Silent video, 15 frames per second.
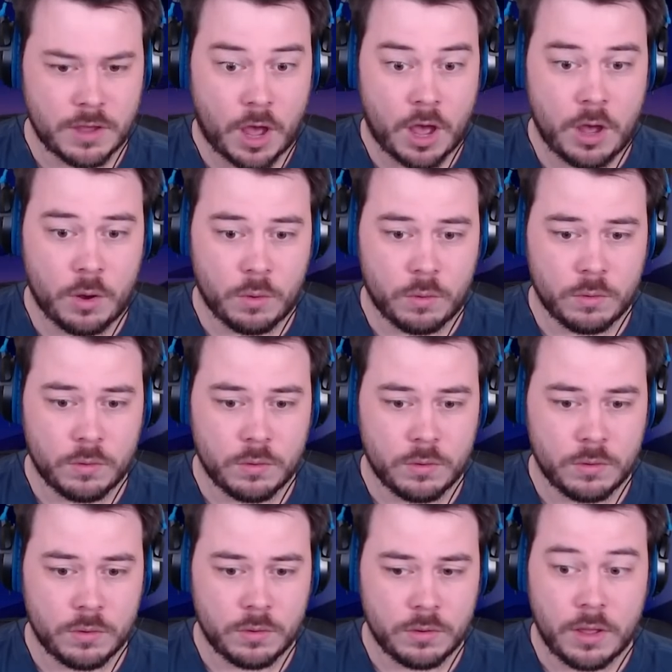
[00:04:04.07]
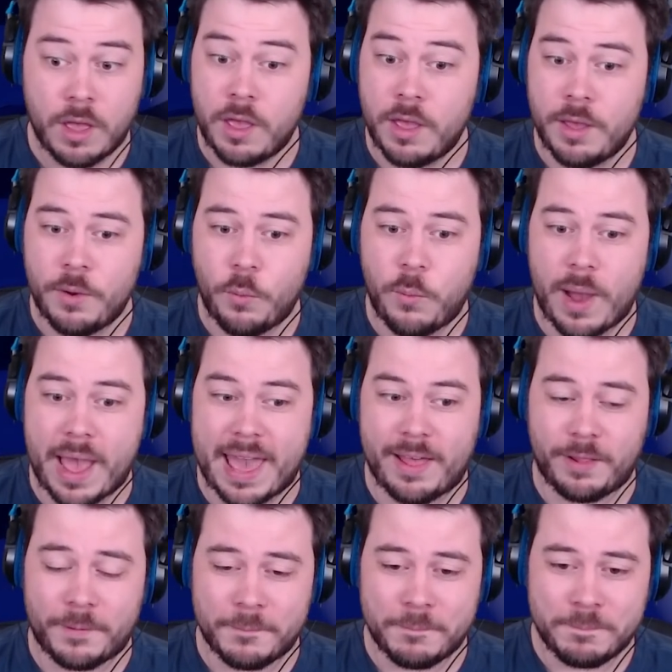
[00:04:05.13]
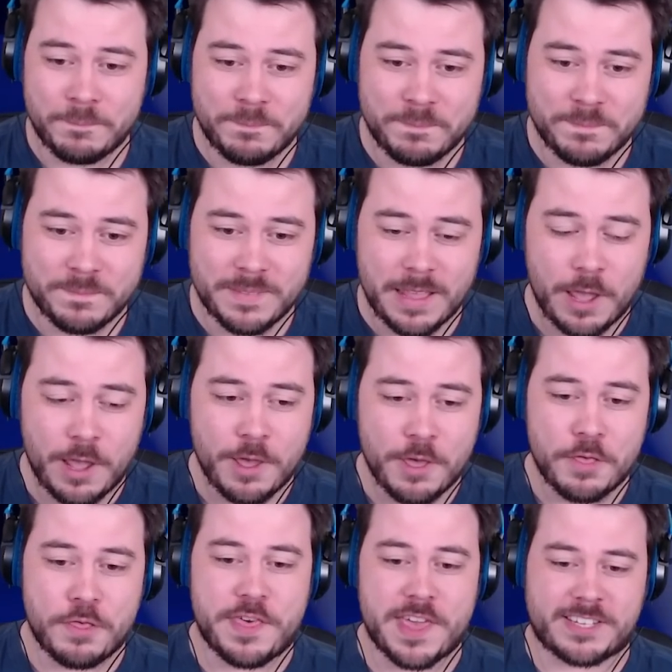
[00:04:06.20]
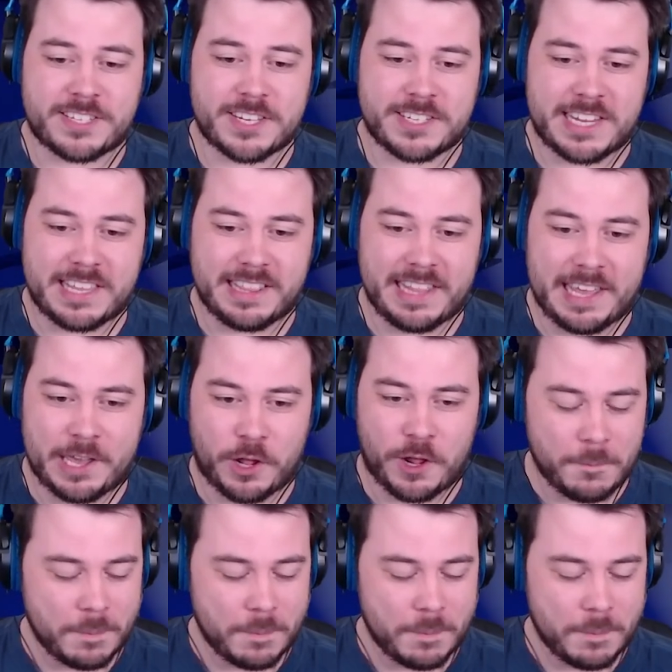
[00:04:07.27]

Oh, well, this is illegal.